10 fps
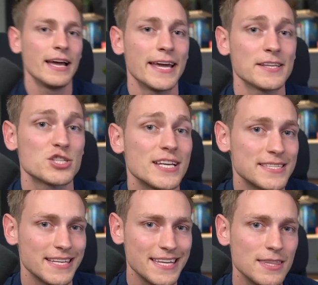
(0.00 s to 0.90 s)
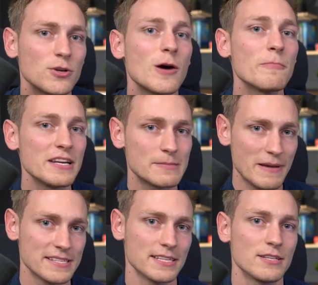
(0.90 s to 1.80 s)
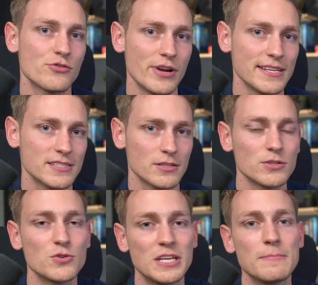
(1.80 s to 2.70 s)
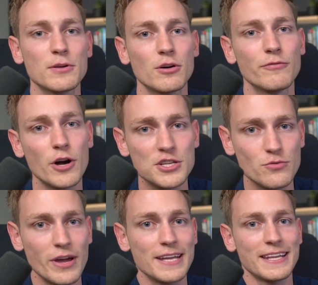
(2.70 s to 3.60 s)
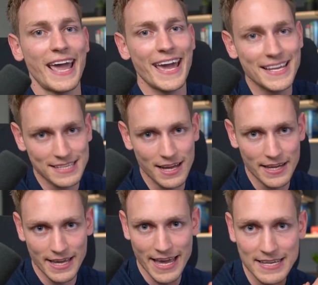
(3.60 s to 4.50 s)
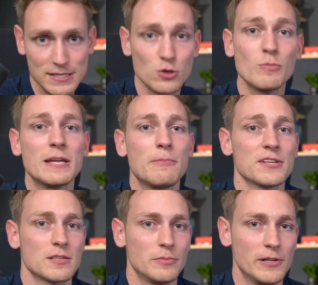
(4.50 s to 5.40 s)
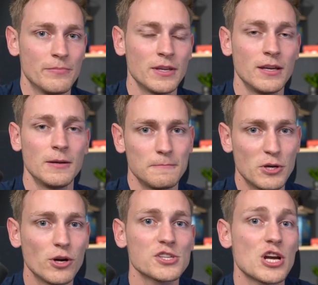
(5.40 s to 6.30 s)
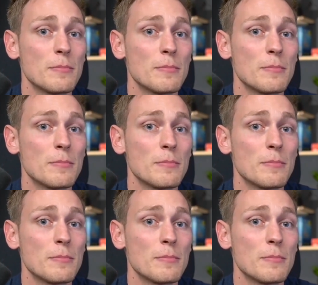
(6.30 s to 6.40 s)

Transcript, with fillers: and it's just in the company's best interest to keep the conversion rate as high as humanly possible, because